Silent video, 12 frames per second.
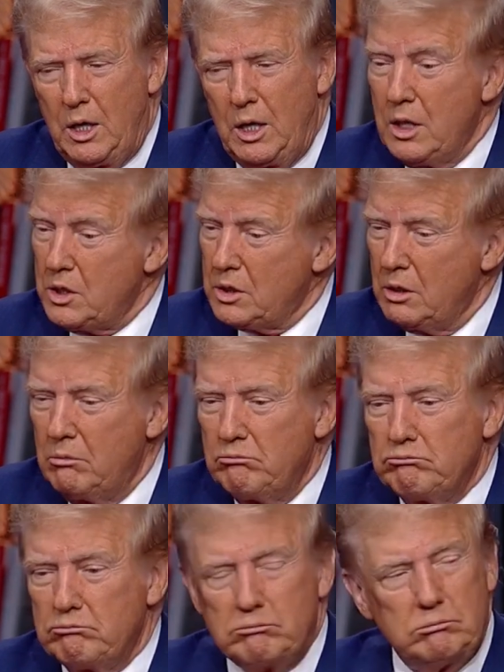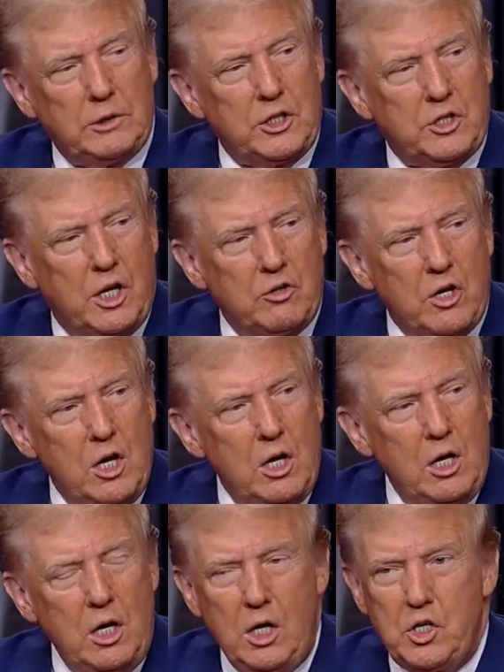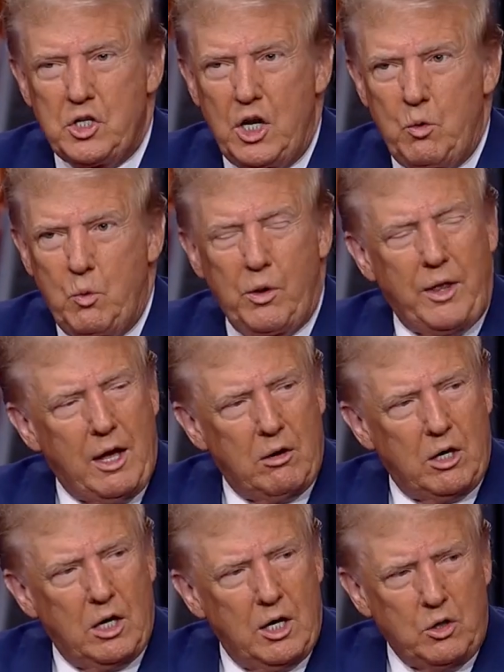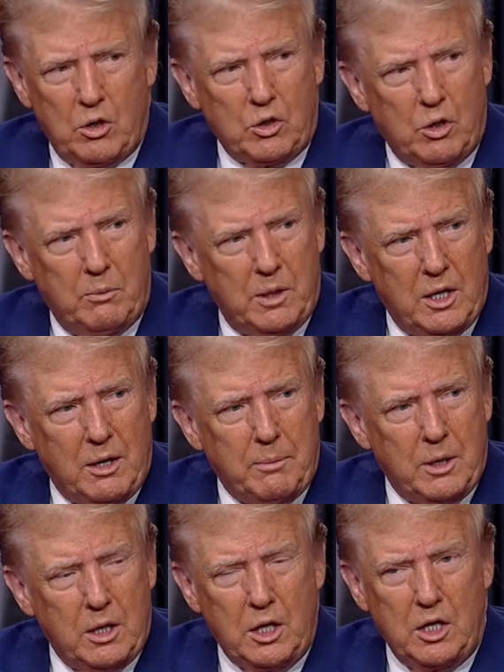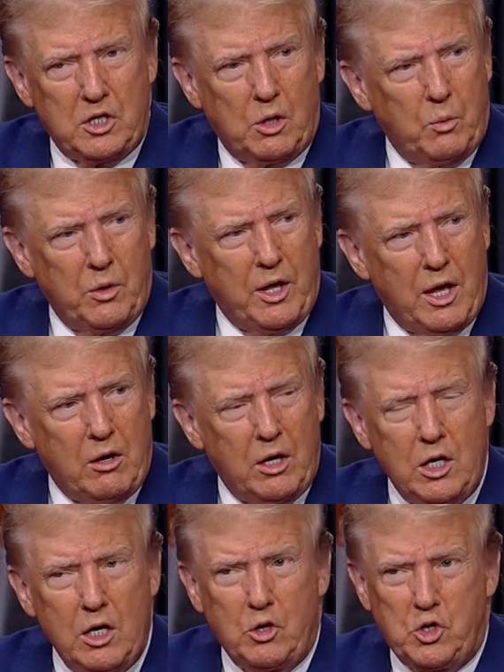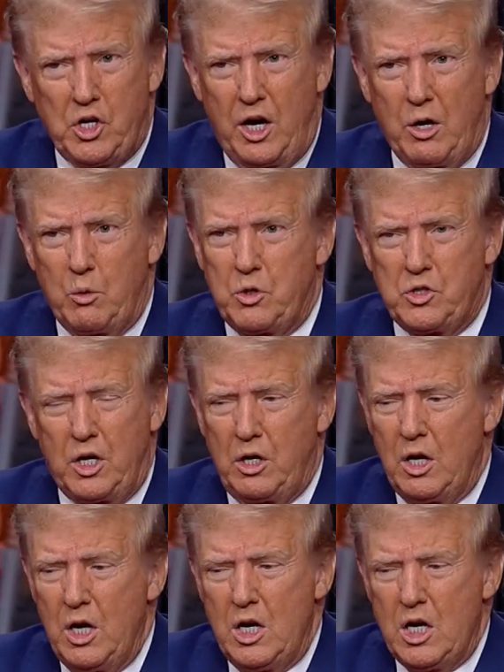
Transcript: And I said, that sounds... He said, without it, I talked to him a lot about it. He said, without it, you know, China was a